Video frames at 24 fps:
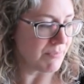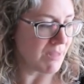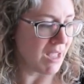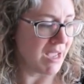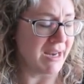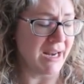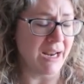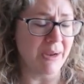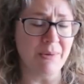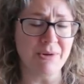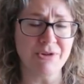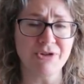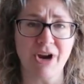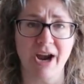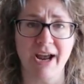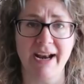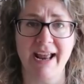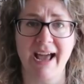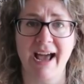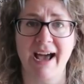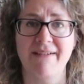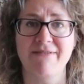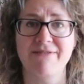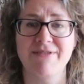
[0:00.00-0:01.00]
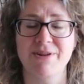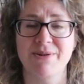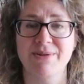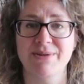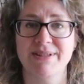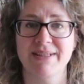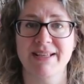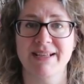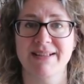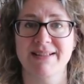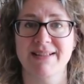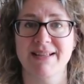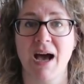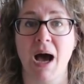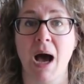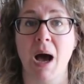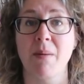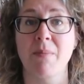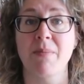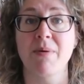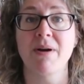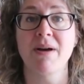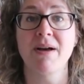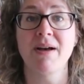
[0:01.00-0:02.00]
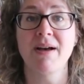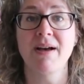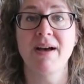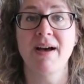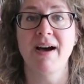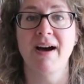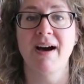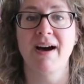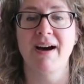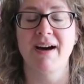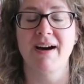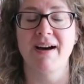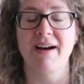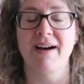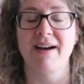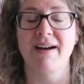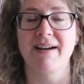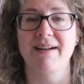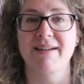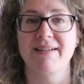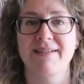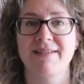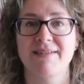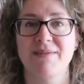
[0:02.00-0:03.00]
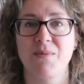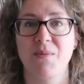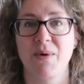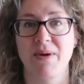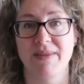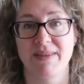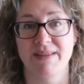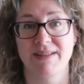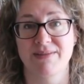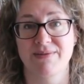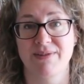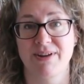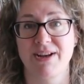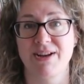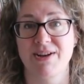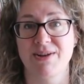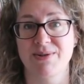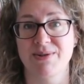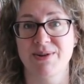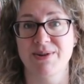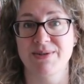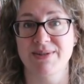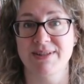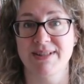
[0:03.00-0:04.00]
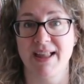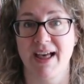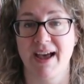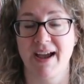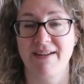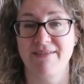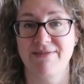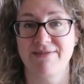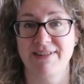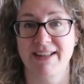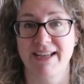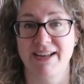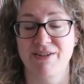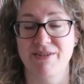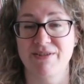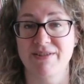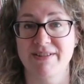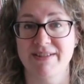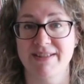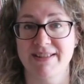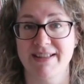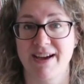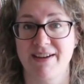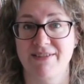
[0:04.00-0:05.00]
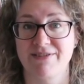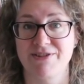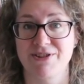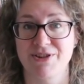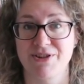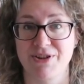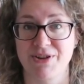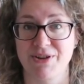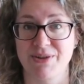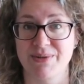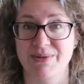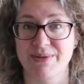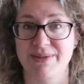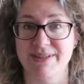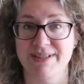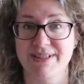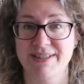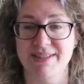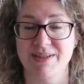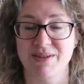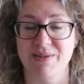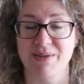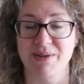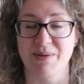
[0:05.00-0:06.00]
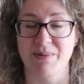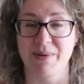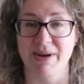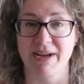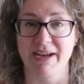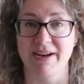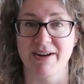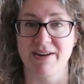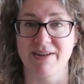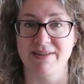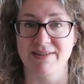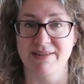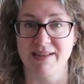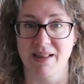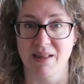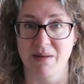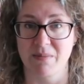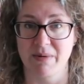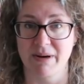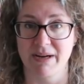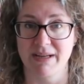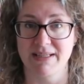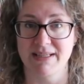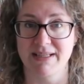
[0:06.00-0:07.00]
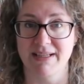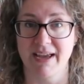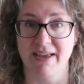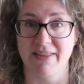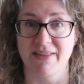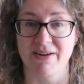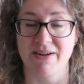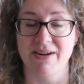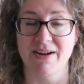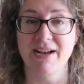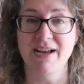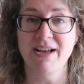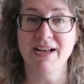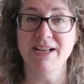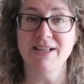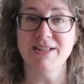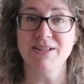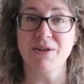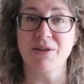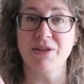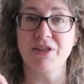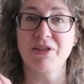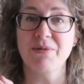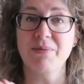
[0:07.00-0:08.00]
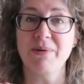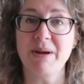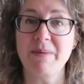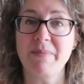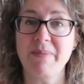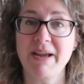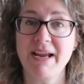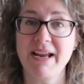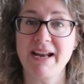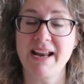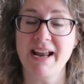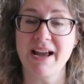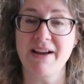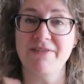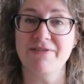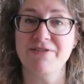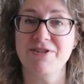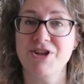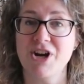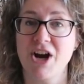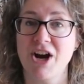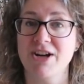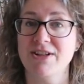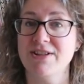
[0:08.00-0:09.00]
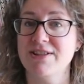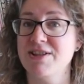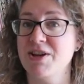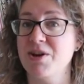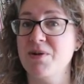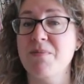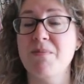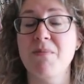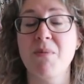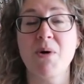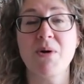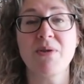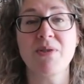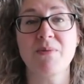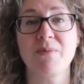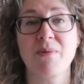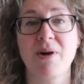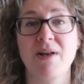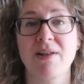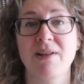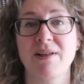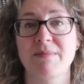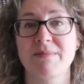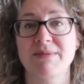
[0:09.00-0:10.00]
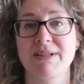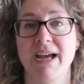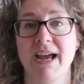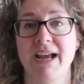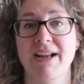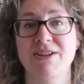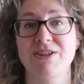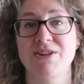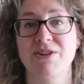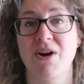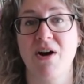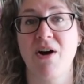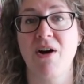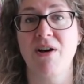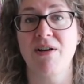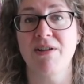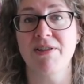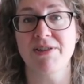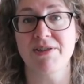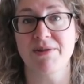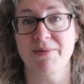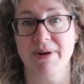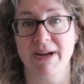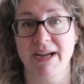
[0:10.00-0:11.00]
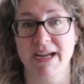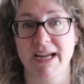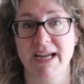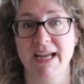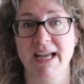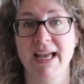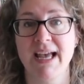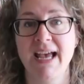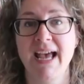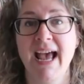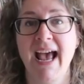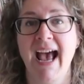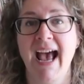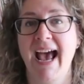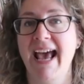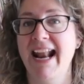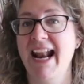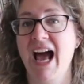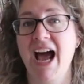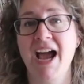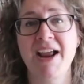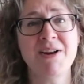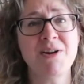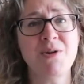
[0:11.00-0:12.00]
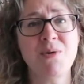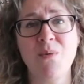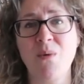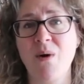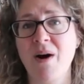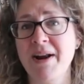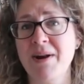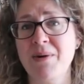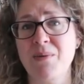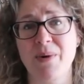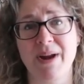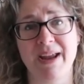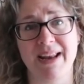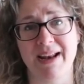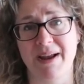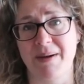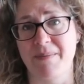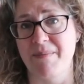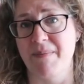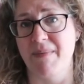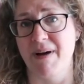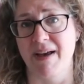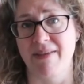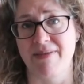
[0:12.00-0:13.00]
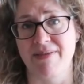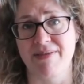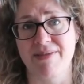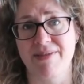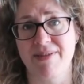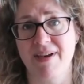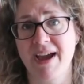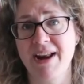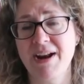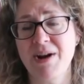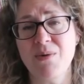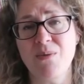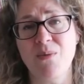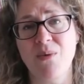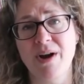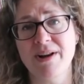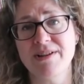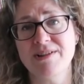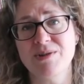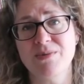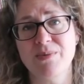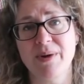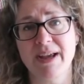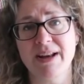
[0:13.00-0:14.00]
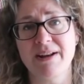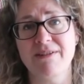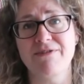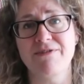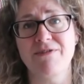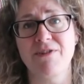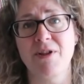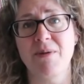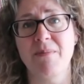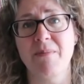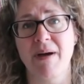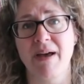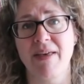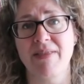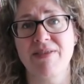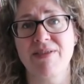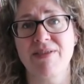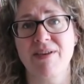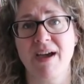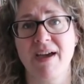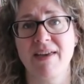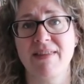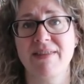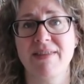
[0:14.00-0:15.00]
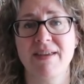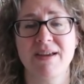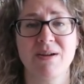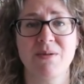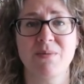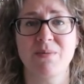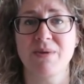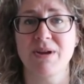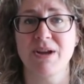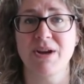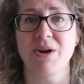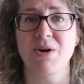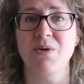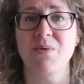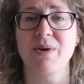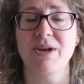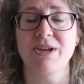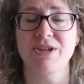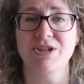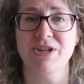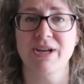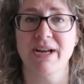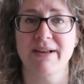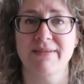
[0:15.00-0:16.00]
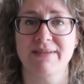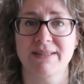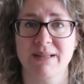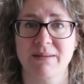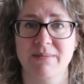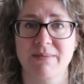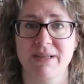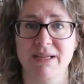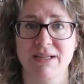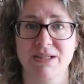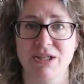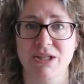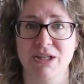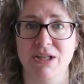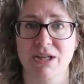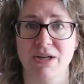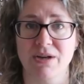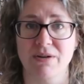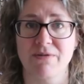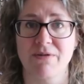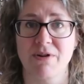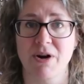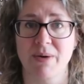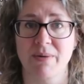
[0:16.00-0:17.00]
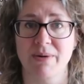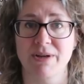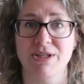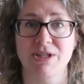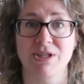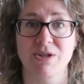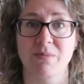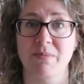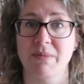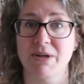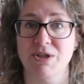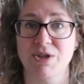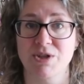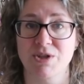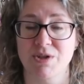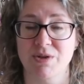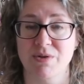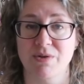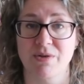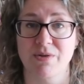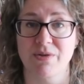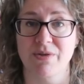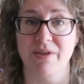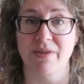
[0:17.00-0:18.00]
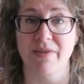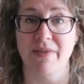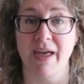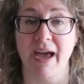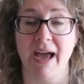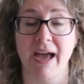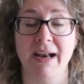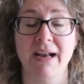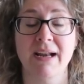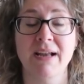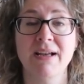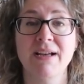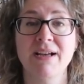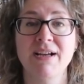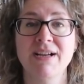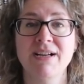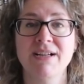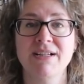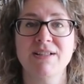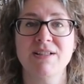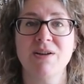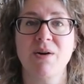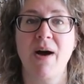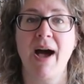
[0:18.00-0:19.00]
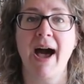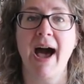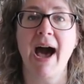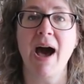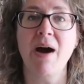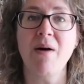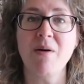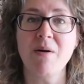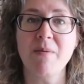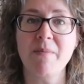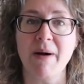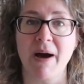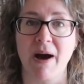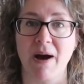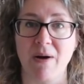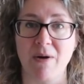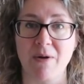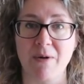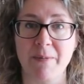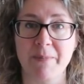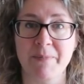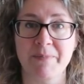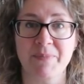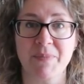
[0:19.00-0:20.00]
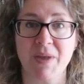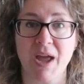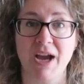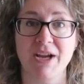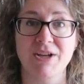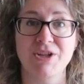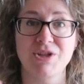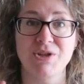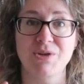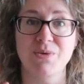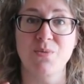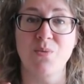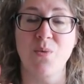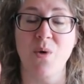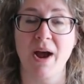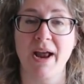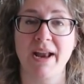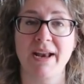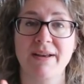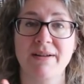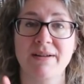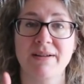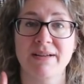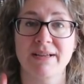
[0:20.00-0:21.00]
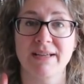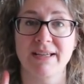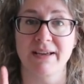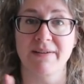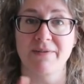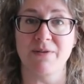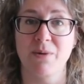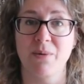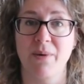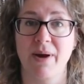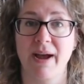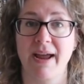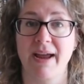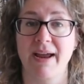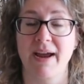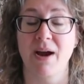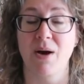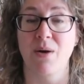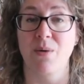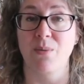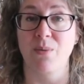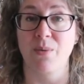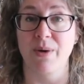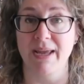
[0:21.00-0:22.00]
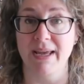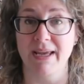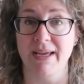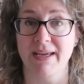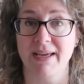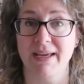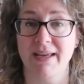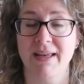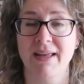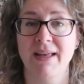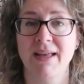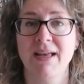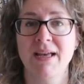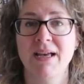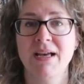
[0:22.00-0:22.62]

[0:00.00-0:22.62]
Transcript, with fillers: And I will try to have those things up uh, when this video goes live later this afternoon, so that we can all celebrate together. So three P D F charts, you're more than welcome to enter all three. And I don't want to wait a month. I don't want to wait a full month. I think, you know, we should have something to look forward to much sooner than that. So how about I do one giveaway a week?